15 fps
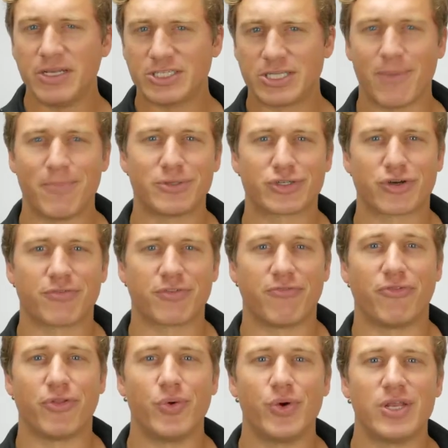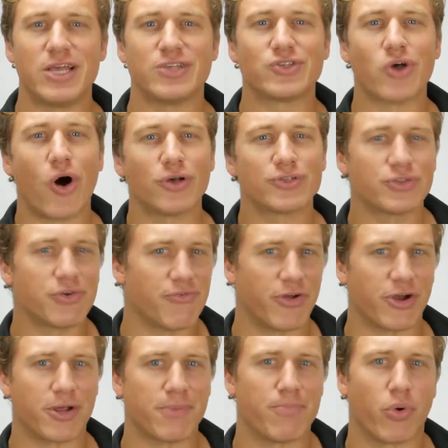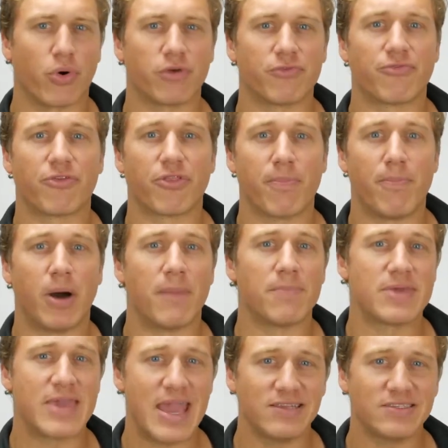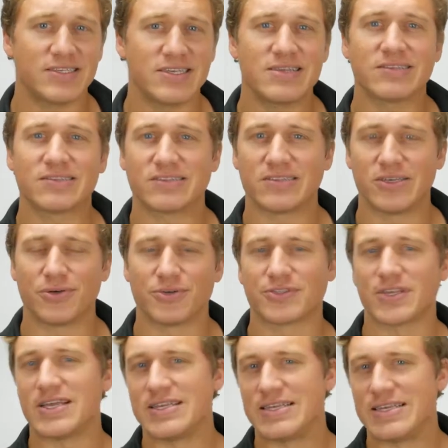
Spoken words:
temperature of the fluid is also very important for the pump casing, seals, and